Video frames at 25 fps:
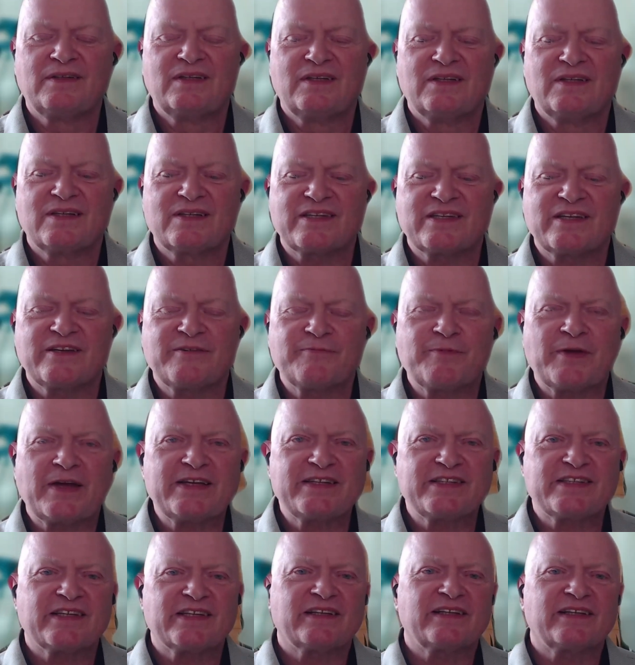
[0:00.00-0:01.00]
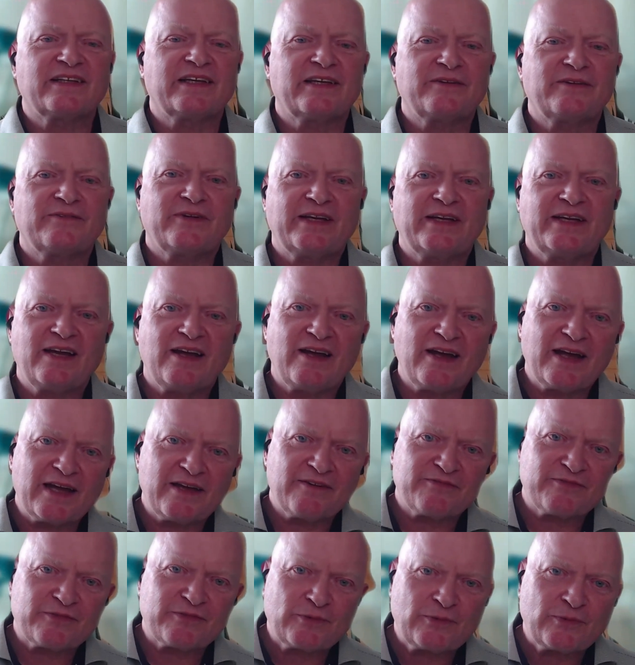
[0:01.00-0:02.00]
So basically, when
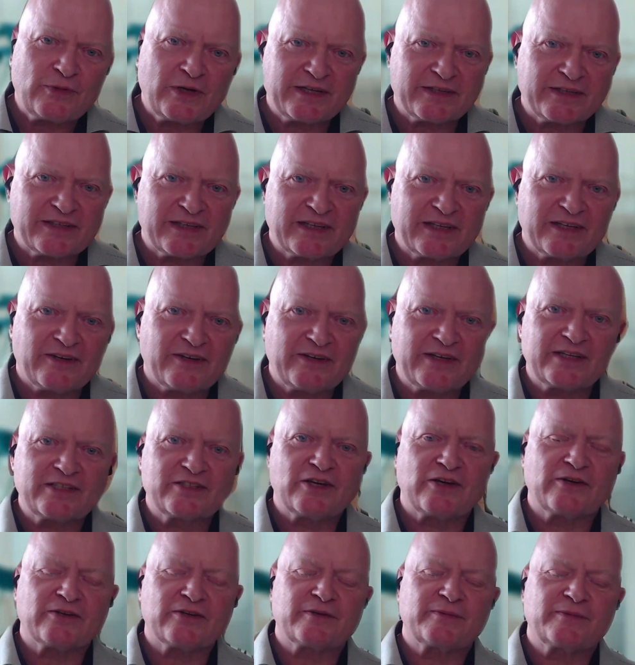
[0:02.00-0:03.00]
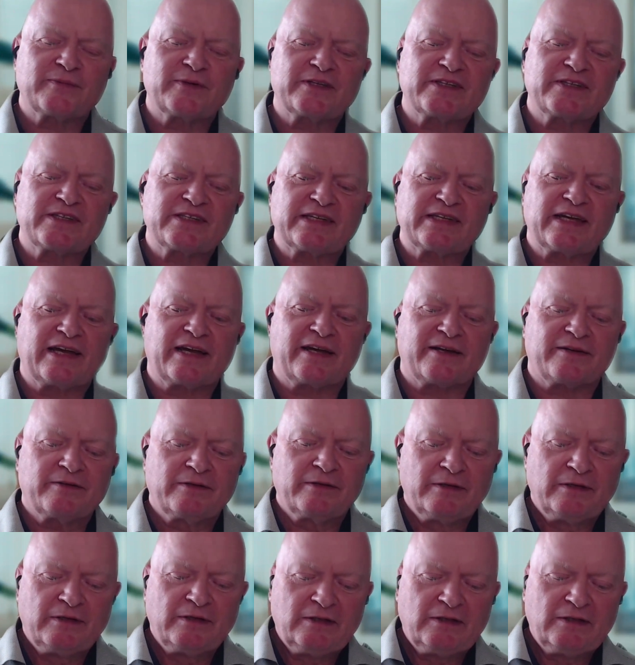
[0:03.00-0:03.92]
I'm working on a document set,